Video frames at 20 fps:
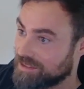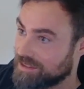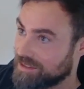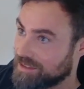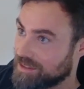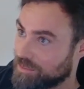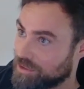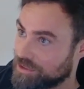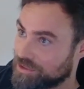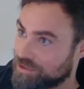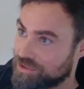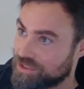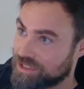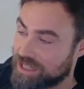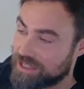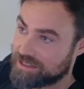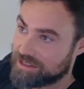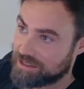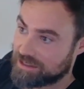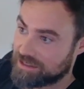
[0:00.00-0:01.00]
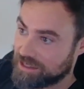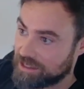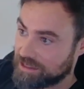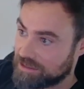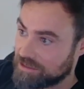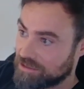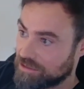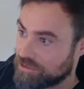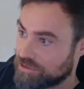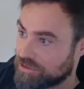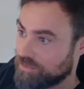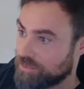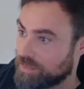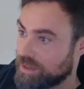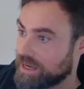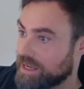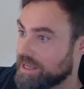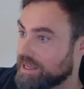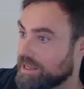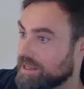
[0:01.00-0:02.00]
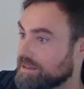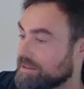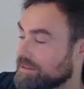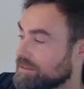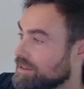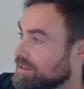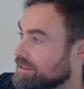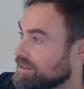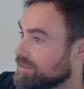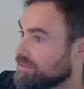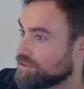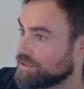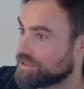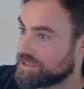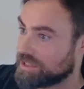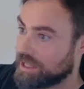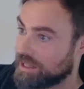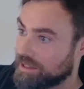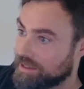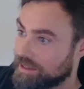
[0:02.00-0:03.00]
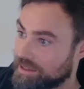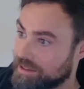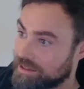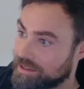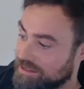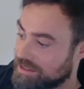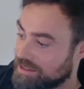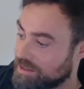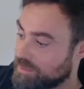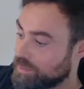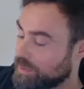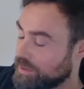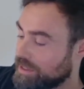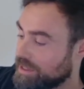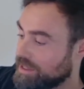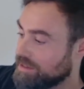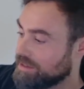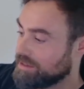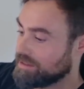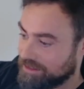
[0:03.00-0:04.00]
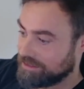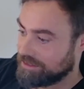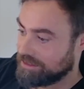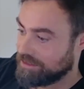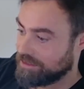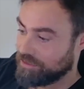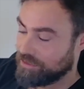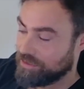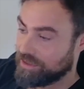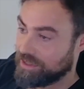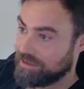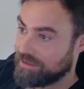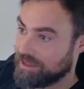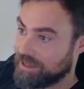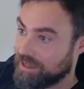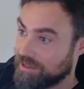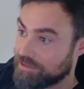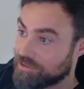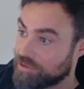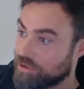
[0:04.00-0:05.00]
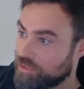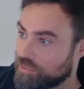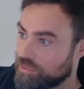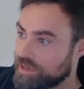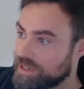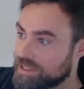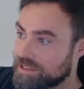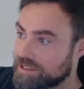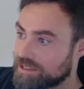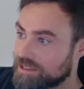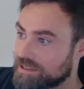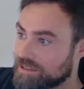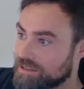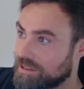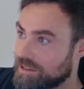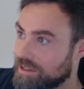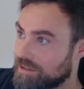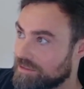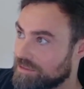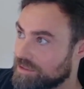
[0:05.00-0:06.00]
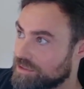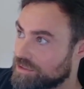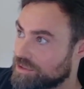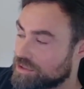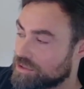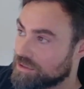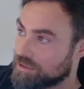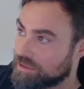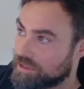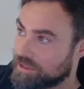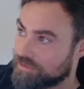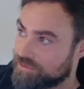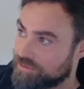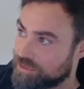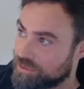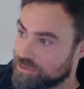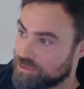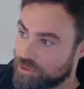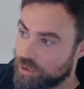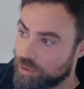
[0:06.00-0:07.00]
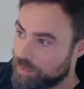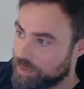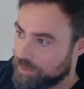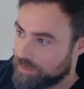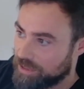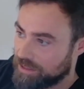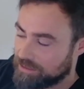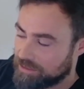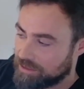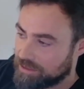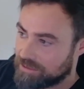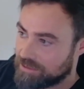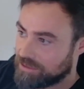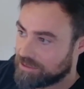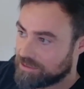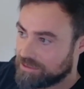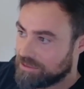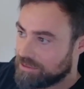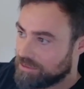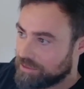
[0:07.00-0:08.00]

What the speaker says: they want to chase the signals of buying or selling. Simply, they ignore risk, and they're just looking for dopamine. They're not